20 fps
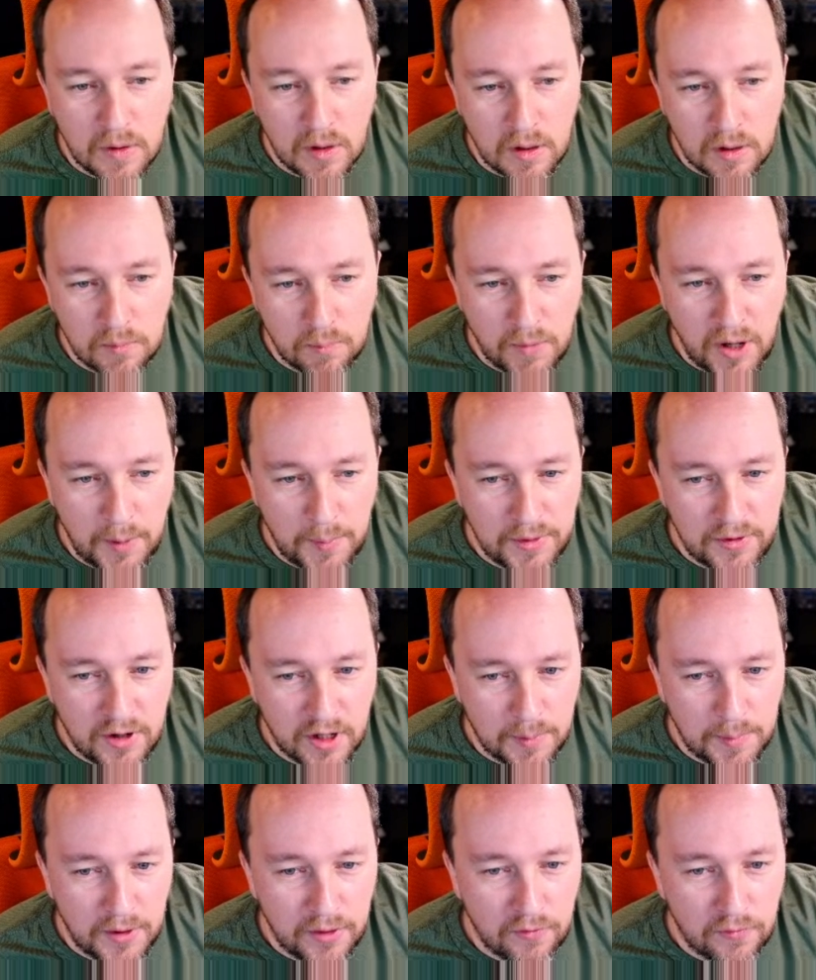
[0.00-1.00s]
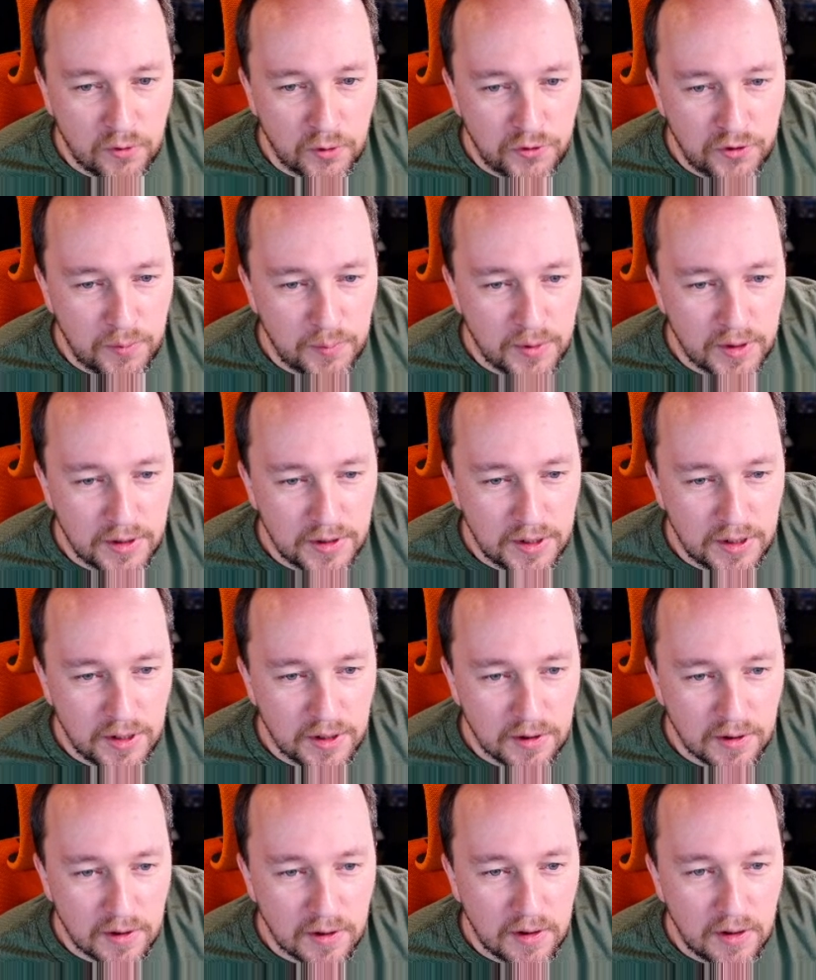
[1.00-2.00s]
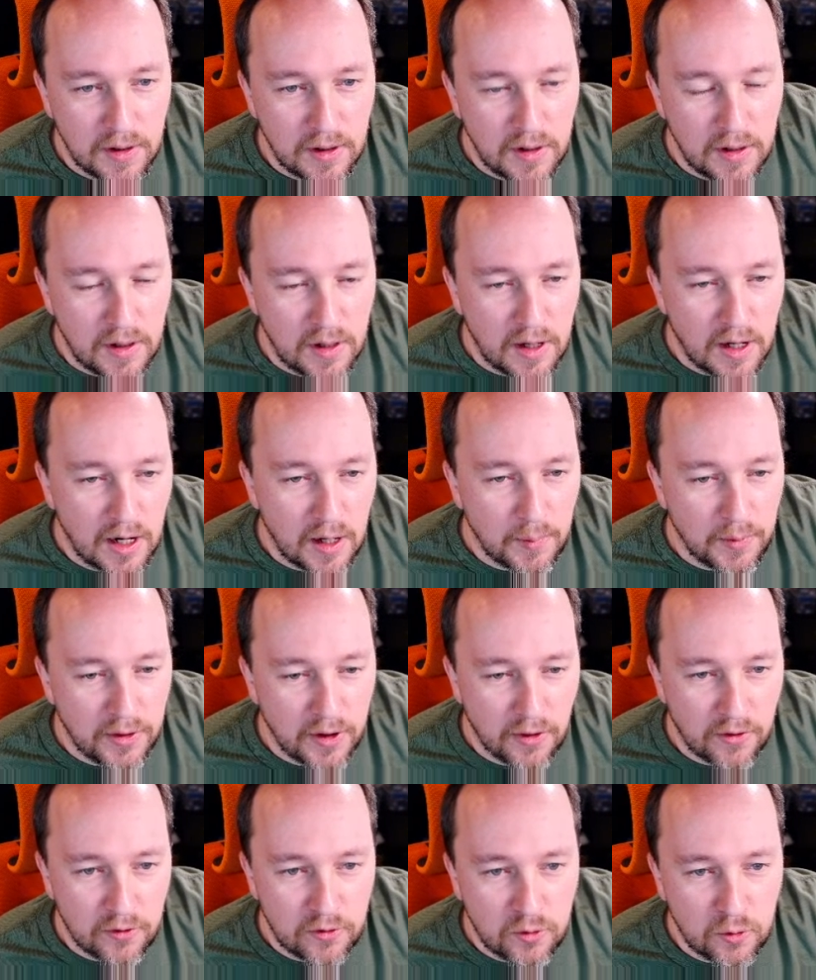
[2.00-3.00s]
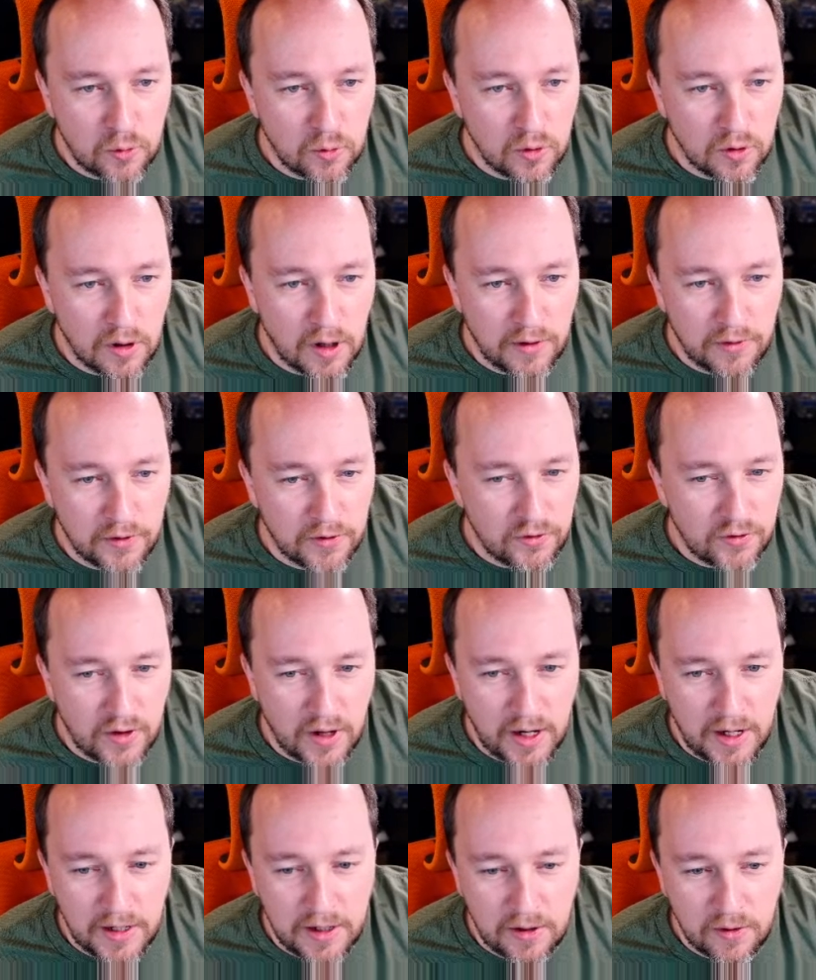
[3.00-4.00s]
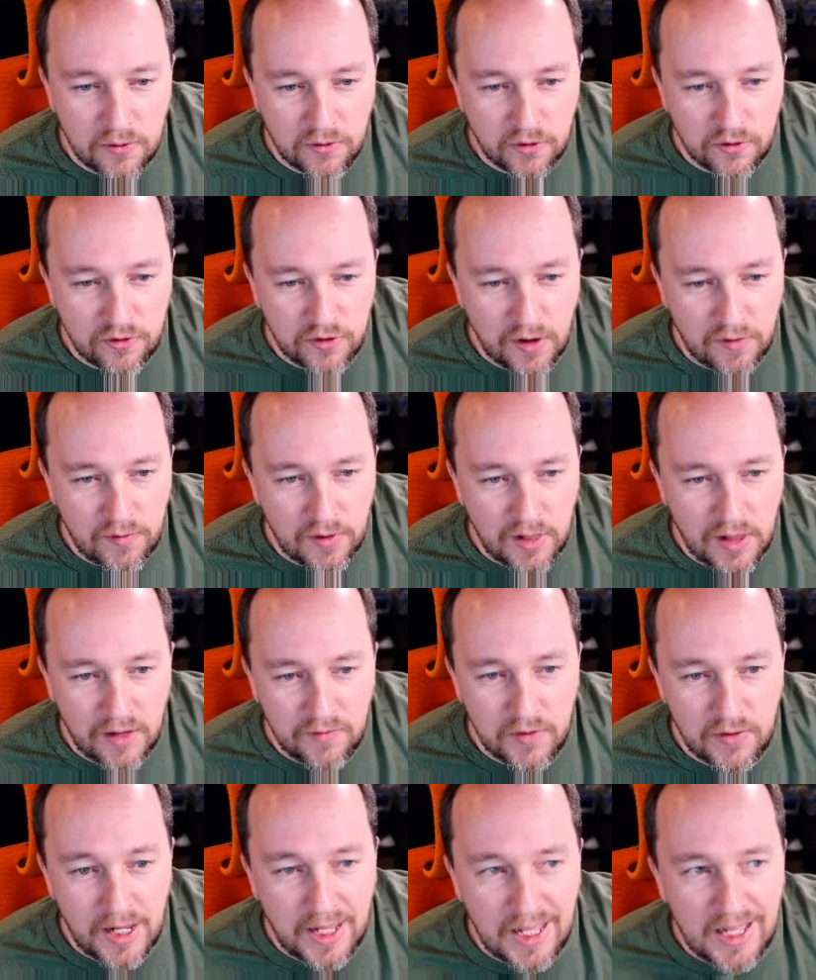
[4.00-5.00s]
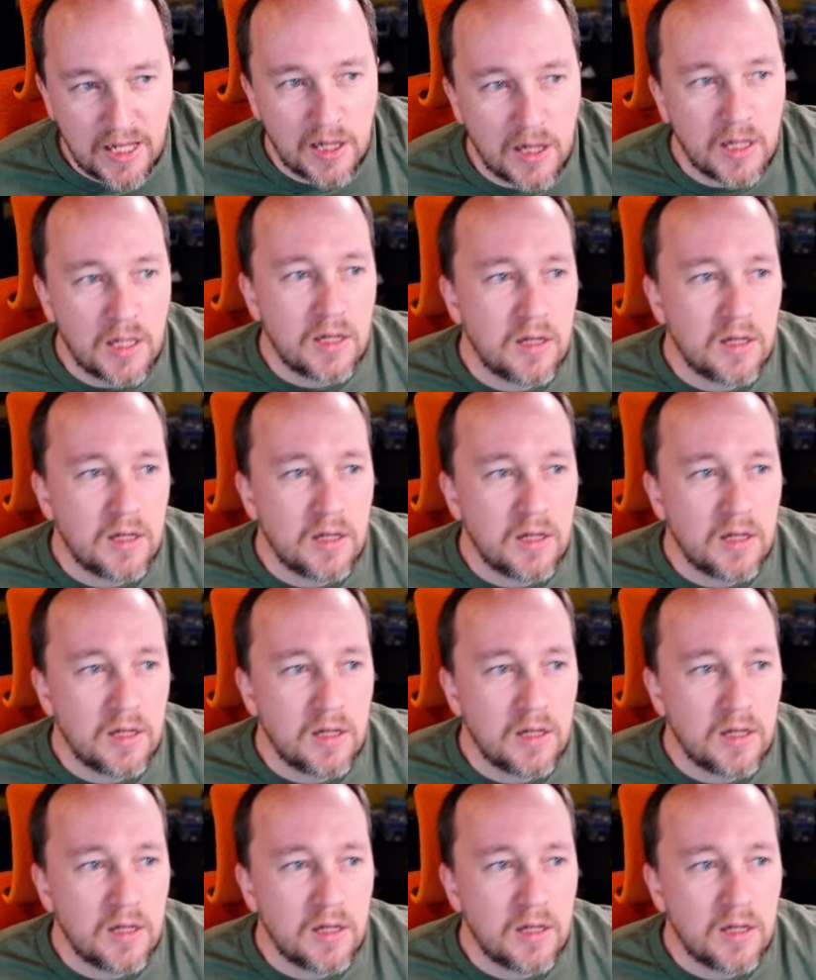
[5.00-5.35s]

Might have been talking about the Volti Bit here. But the other tool on the side here is the 711L.